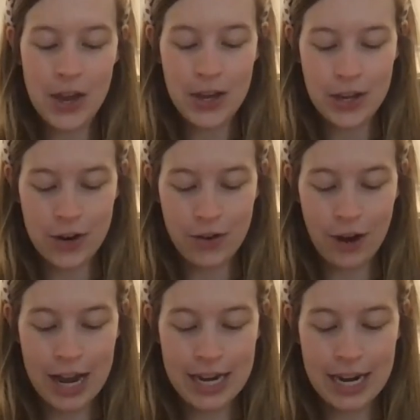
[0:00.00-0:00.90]
You're
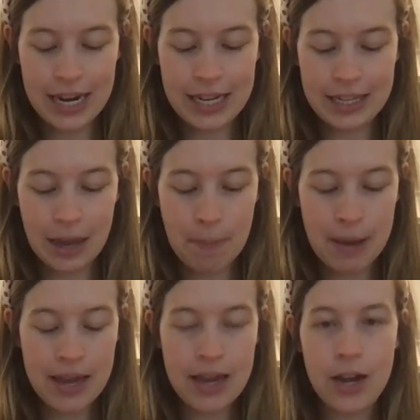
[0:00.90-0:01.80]
right, it is a
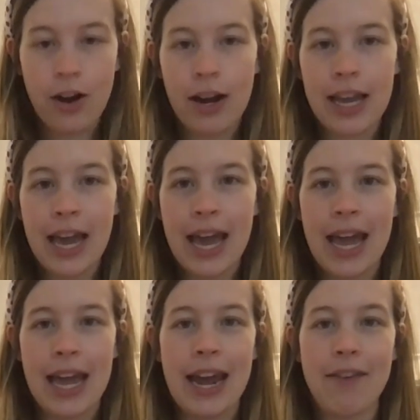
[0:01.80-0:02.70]

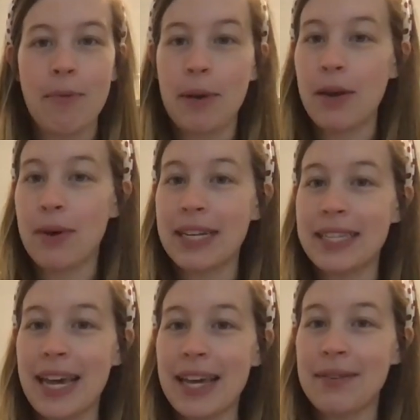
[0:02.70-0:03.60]
period. Everybody, what
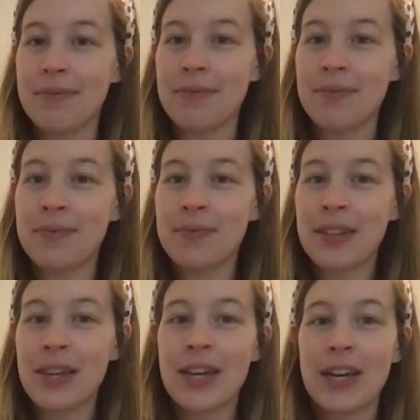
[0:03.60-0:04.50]
is it?
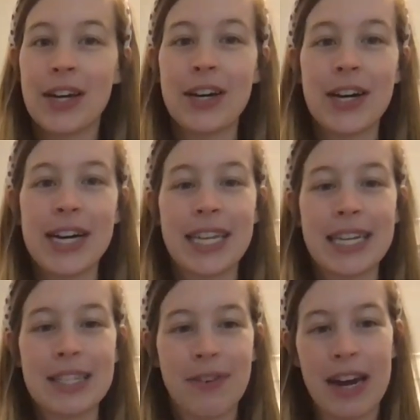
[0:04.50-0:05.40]
Good,
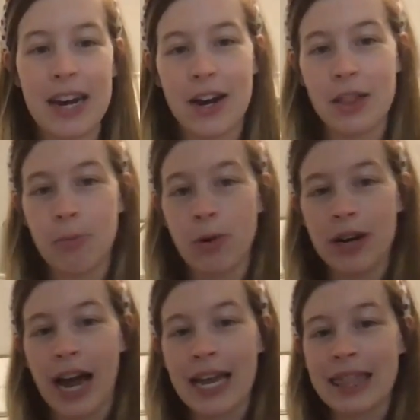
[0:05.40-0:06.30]
let's find it on the
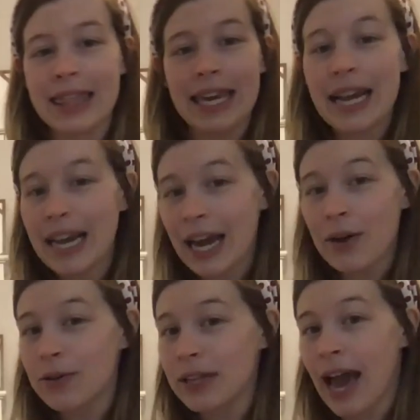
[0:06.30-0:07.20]
board. I think I
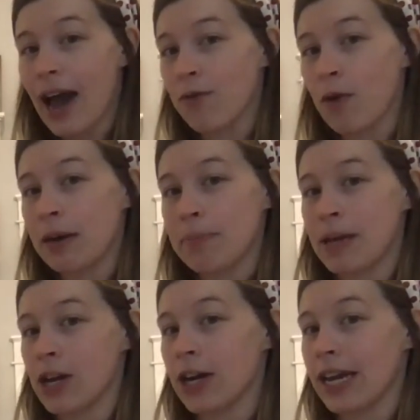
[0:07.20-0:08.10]
only have one
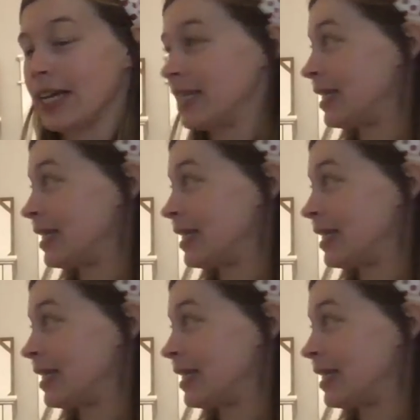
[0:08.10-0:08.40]
period